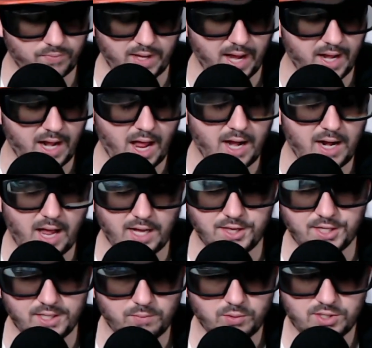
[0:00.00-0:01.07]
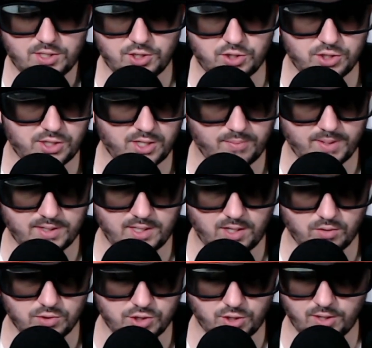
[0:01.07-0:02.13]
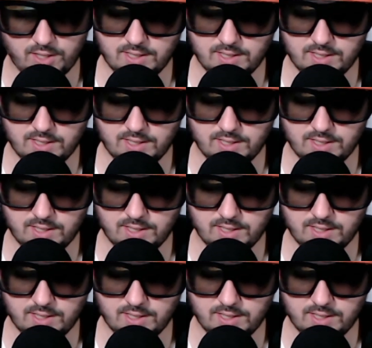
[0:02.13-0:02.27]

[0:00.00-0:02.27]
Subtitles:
And I think what's interesting about the hero's journey,